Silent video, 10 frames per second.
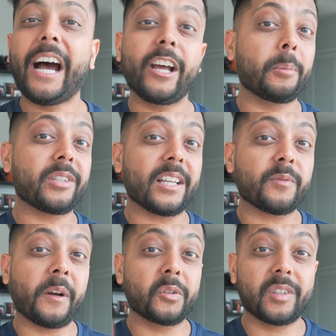I help SaaS
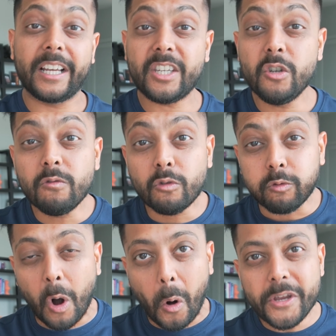founders like you
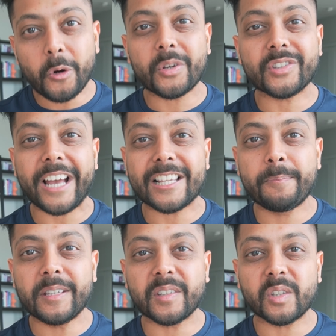grow your SaaS
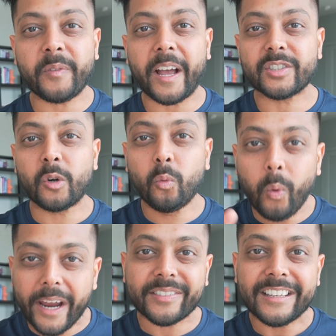business faster
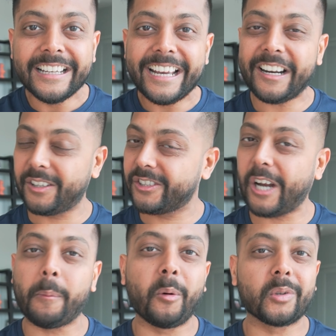with an
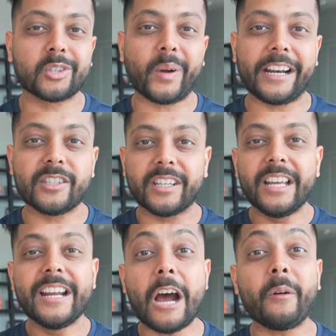unstoppable strategy.
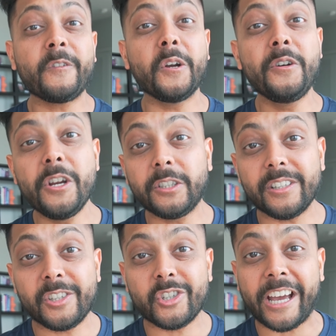Now, if you're new to
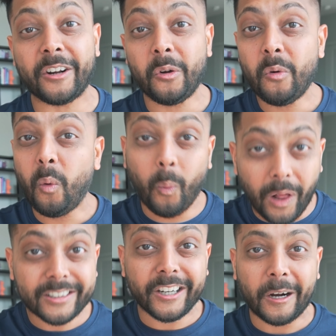this channel,
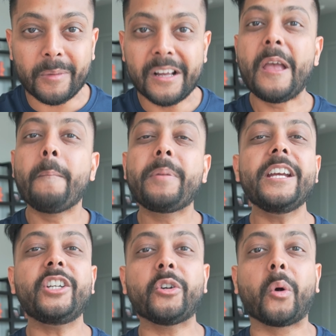welcome.
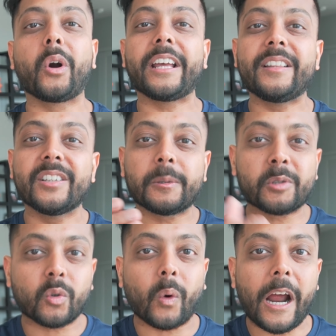Be sure to hit the
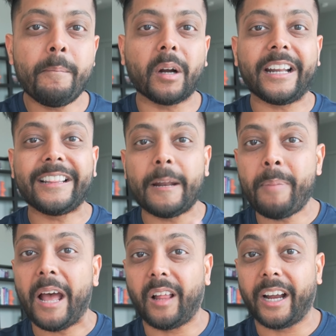subscribe button and that
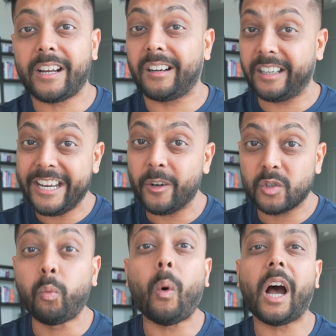bell icon, and
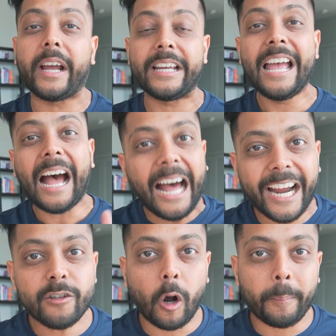here's why.
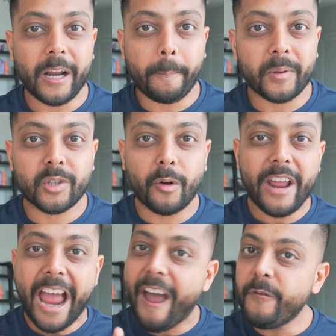I drop an
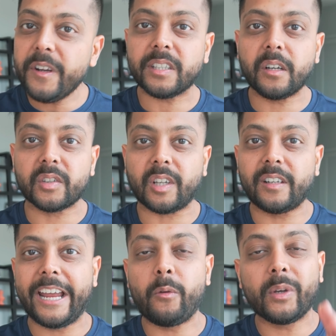episode every single
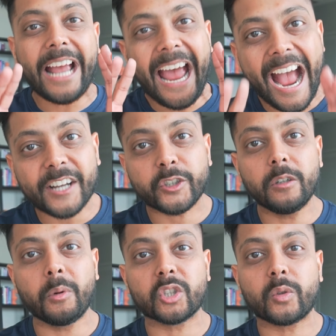Sunday with
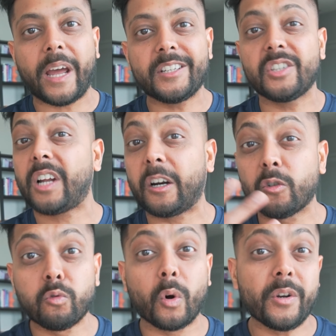actionable strategies on how to
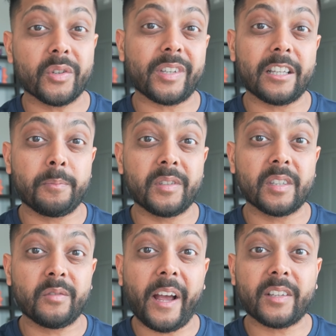grow your SaaS
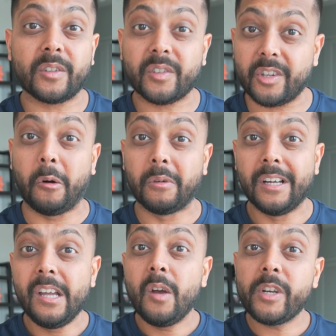business faster. So
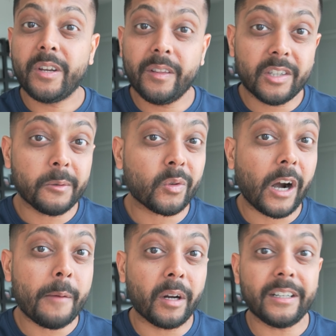when you hit the
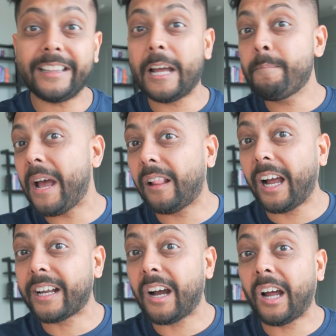subscribe button and that bell
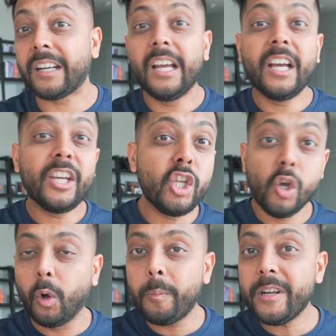icon,
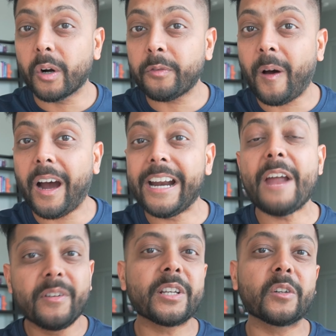you'll be notified
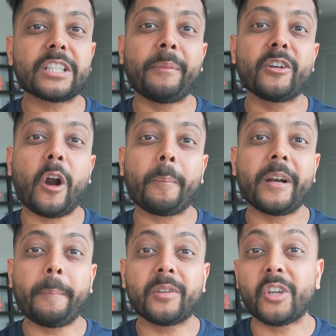every single time I drop
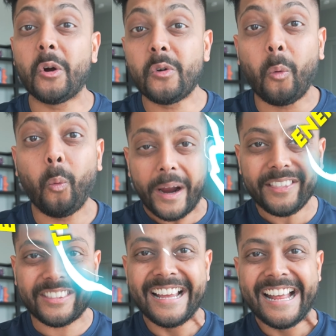an episode
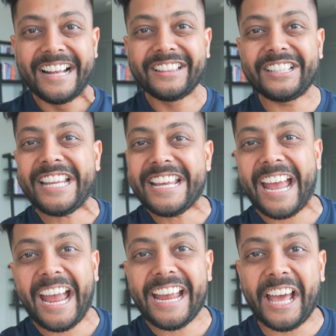with the T
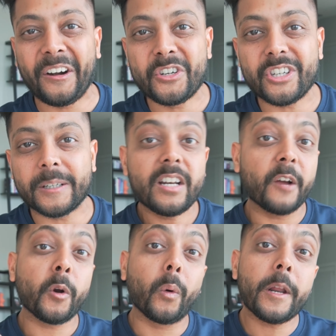K energy. Now,
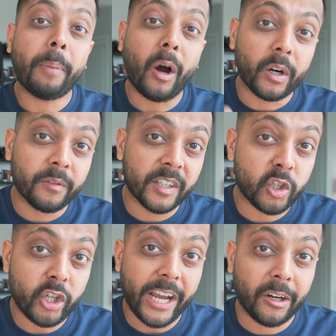if you're already part of this
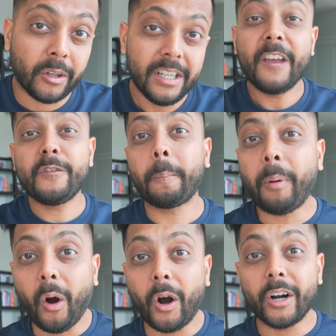channel, if you're
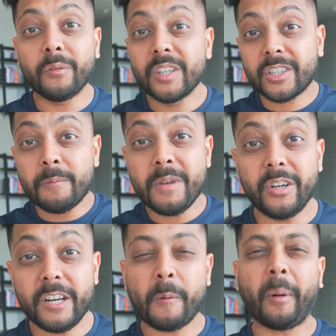part of this
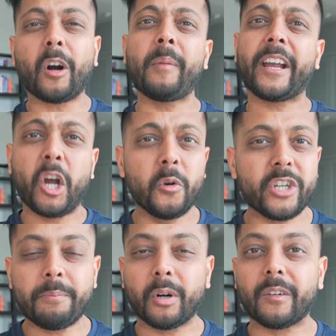community, if you're part of my
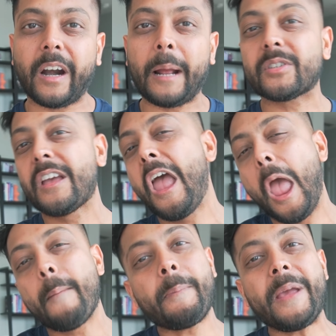coaching programs,
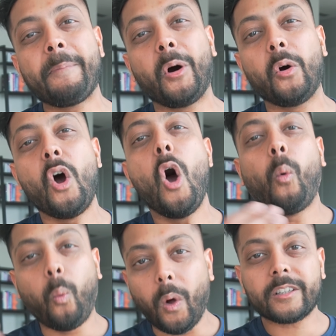my people,
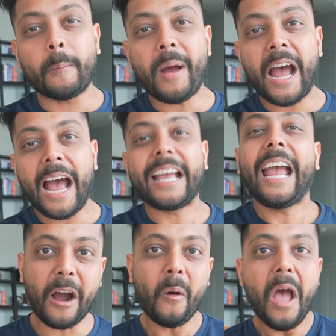welcome back.
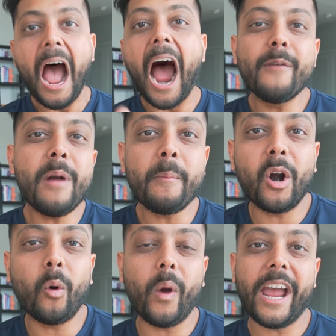Now, I
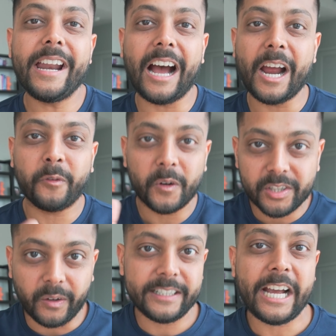remember when I first
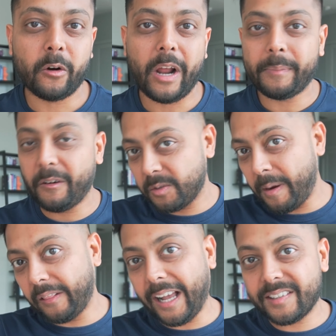started ToutApp, that was
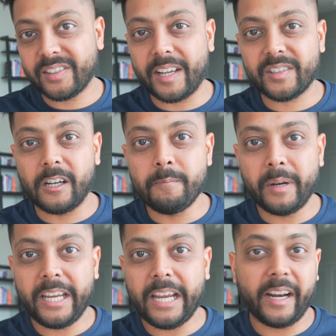my last SaaS
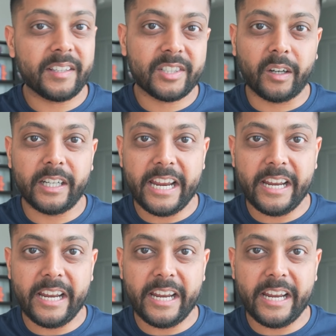company, and I started